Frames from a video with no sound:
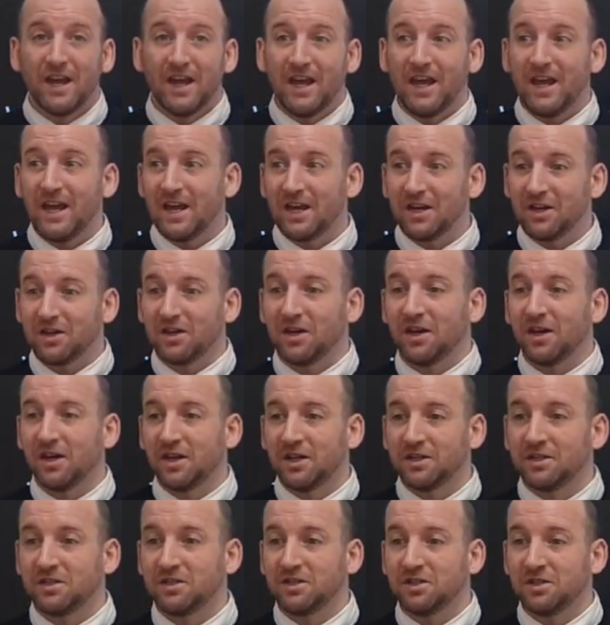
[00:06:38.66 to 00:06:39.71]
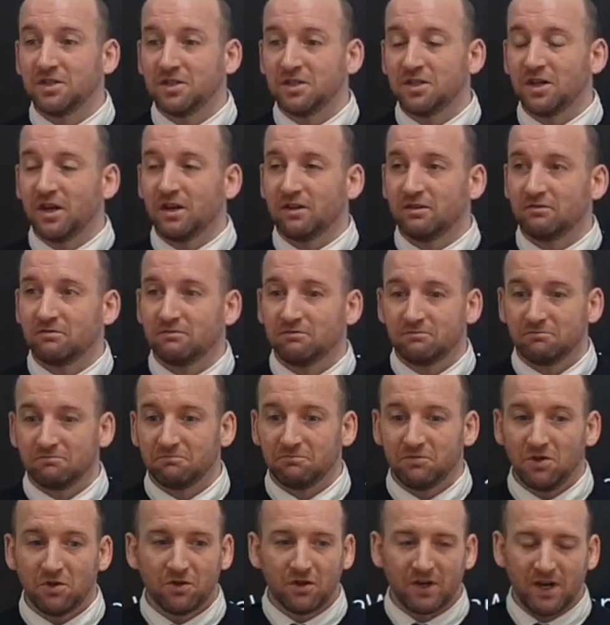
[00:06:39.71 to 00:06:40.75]

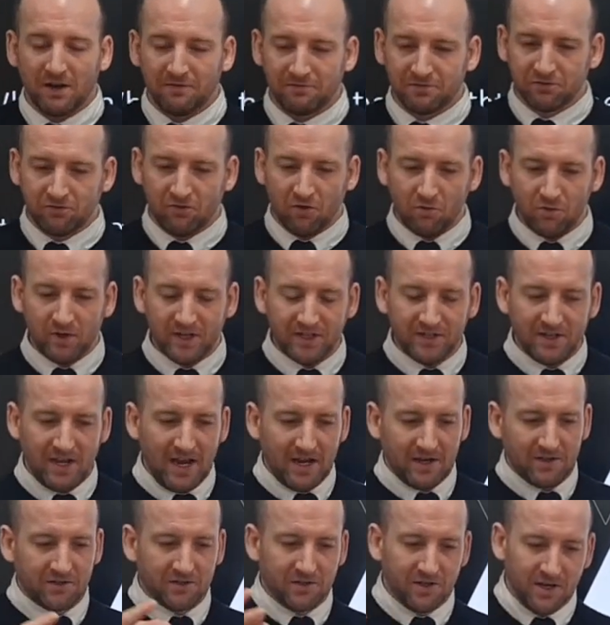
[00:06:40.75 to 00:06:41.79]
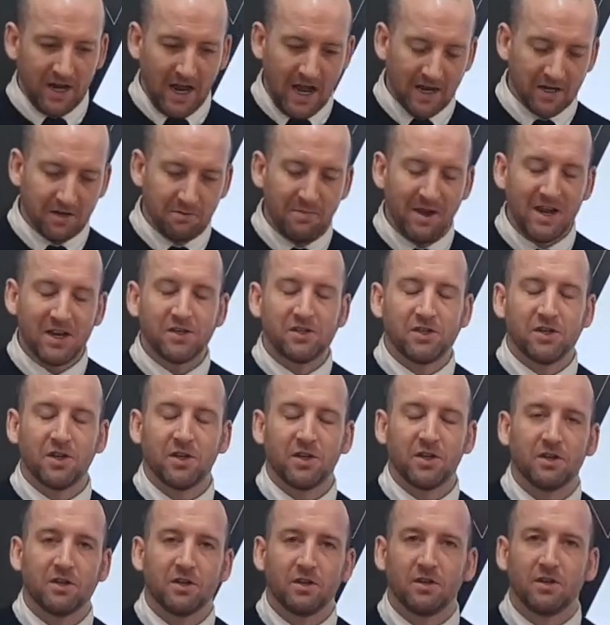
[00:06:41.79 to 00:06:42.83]
You can have scrolling text and
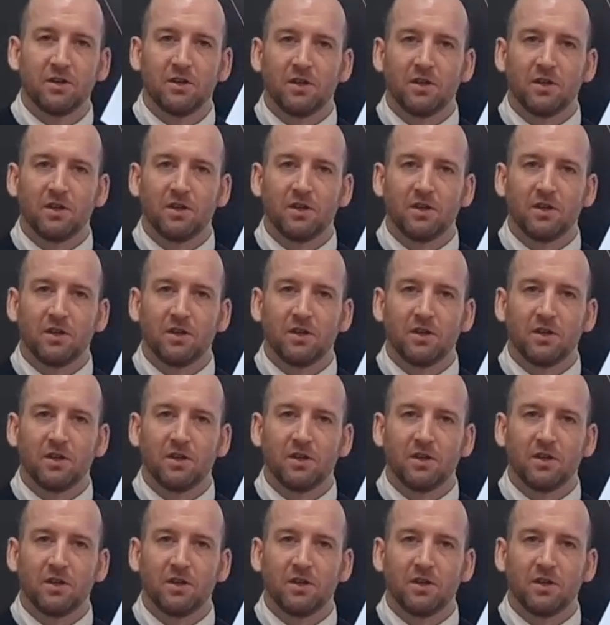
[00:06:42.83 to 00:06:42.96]
animation.